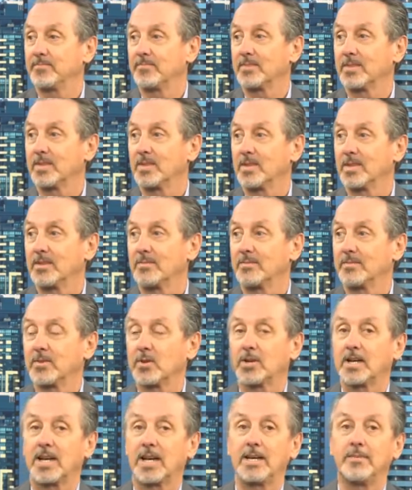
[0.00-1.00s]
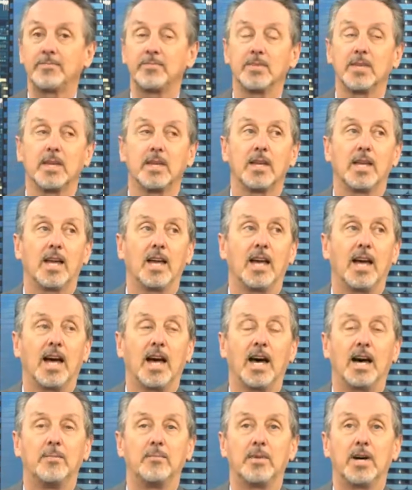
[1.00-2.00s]
Mm. Okay.
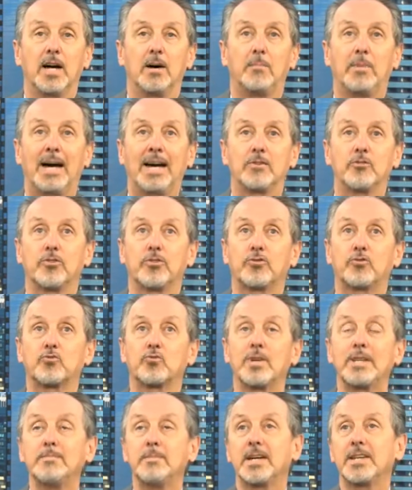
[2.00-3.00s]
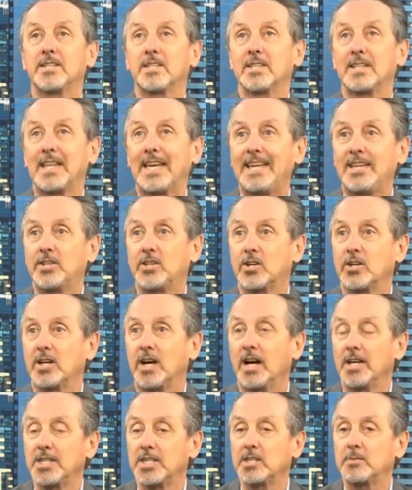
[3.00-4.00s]
Um, about three months later,
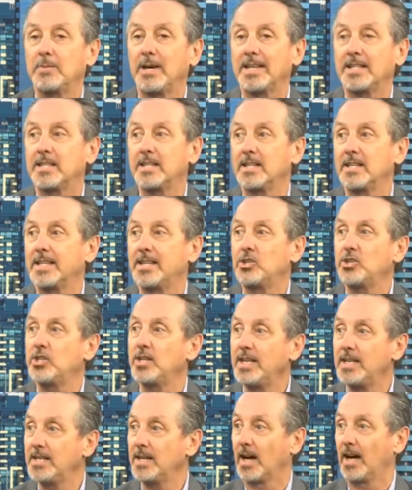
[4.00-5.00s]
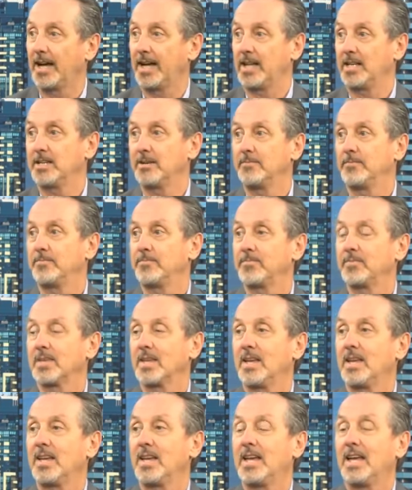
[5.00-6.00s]
unexpectedly, she died. Wow.
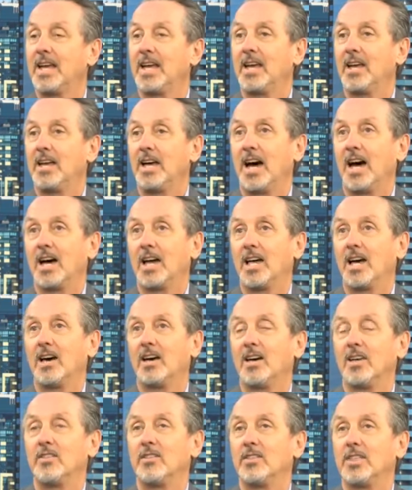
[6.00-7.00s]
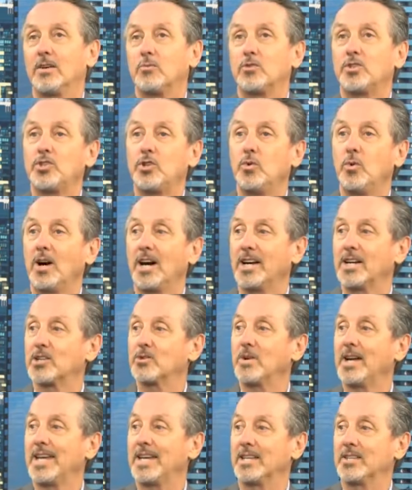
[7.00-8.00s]
Uh, there were two
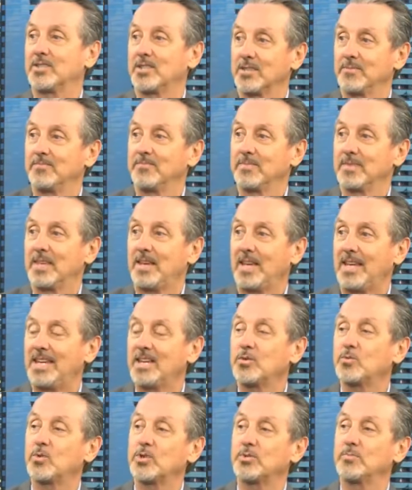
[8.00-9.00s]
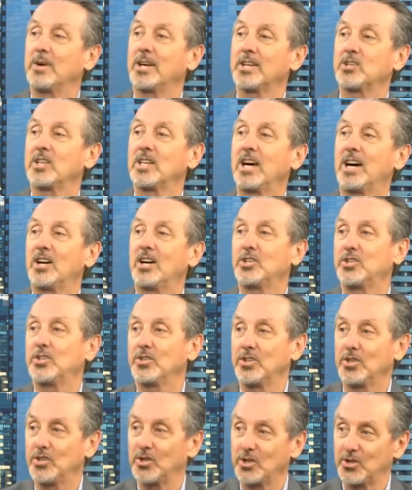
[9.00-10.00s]
IRAs his was much
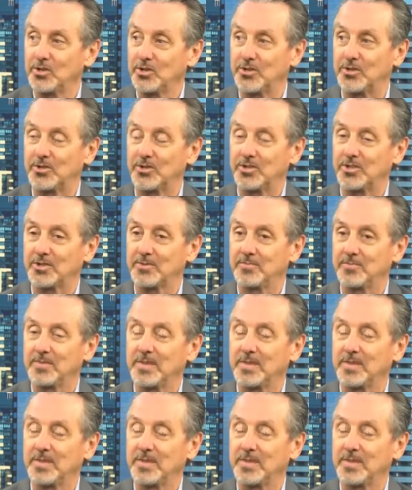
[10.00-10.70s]
larger than hers.